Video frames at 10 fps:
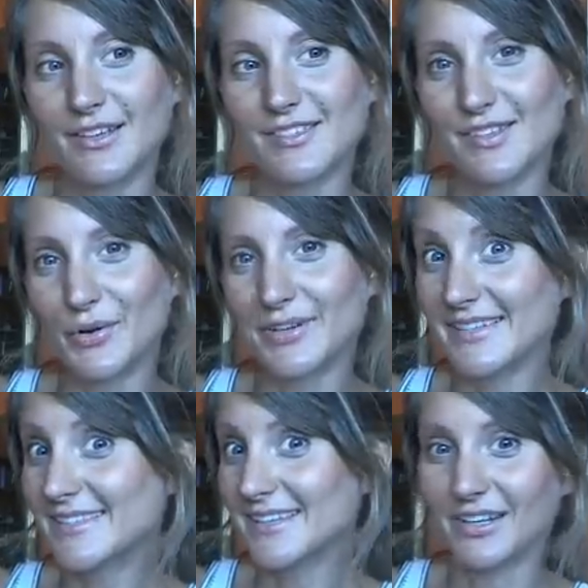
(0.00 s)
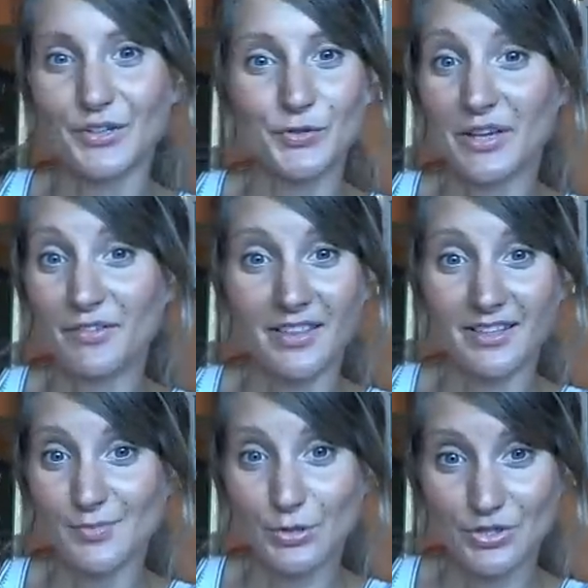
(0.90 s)
So as I said, I don't have
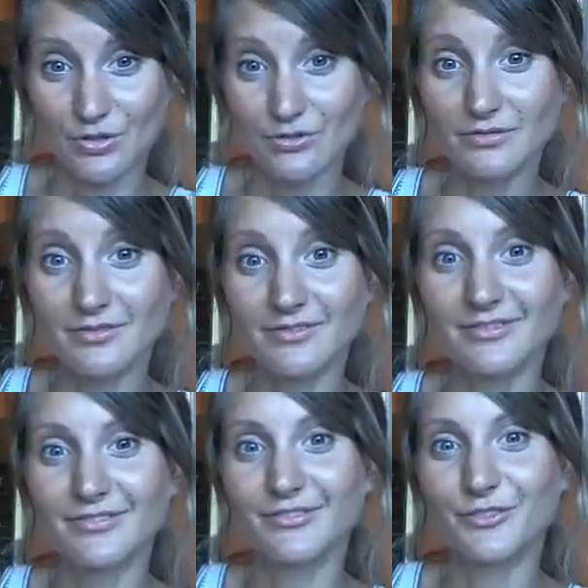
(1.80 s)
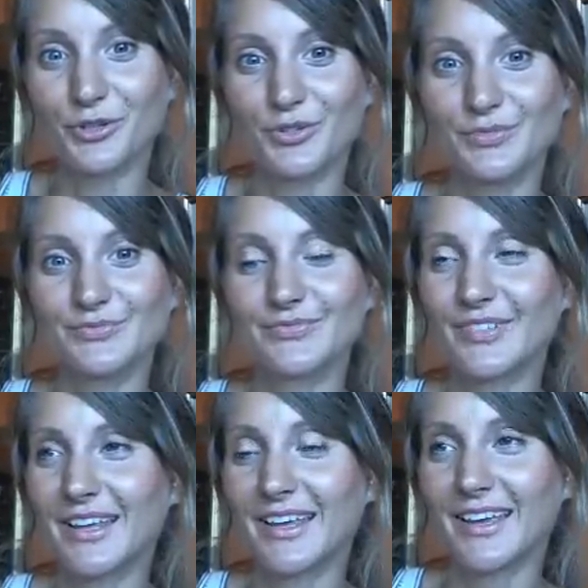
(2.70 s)
anything special for you
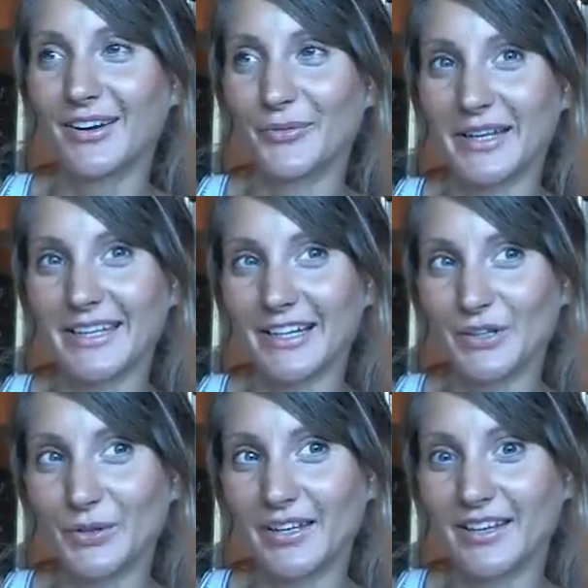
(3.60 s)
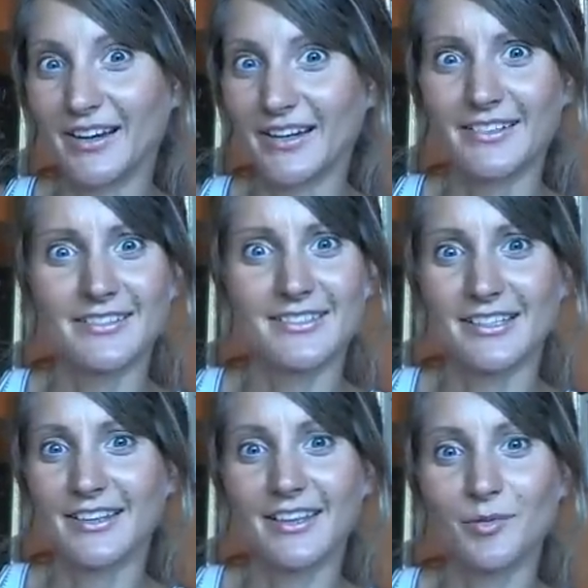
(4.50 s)
right now, any guidance,
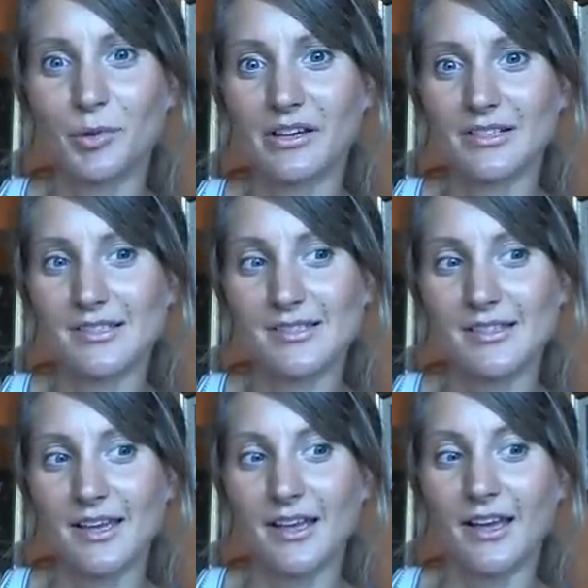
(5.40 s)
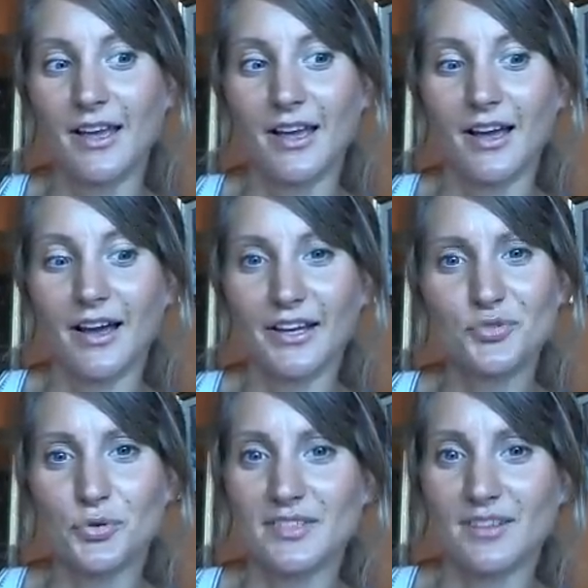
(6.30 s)
anything, because I
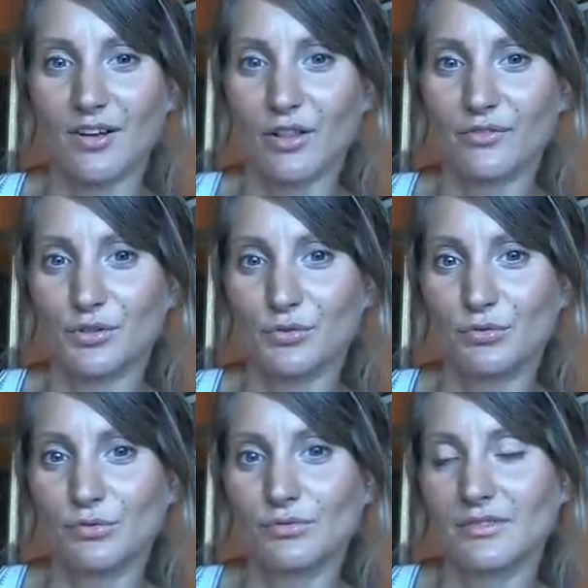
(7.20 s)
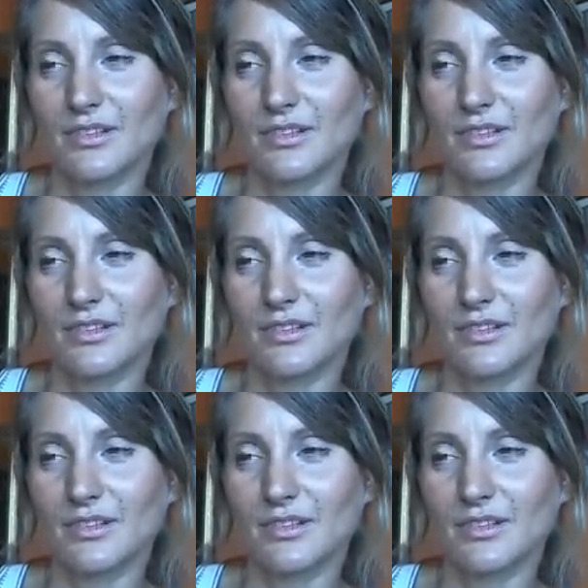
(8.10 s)
trust that all of you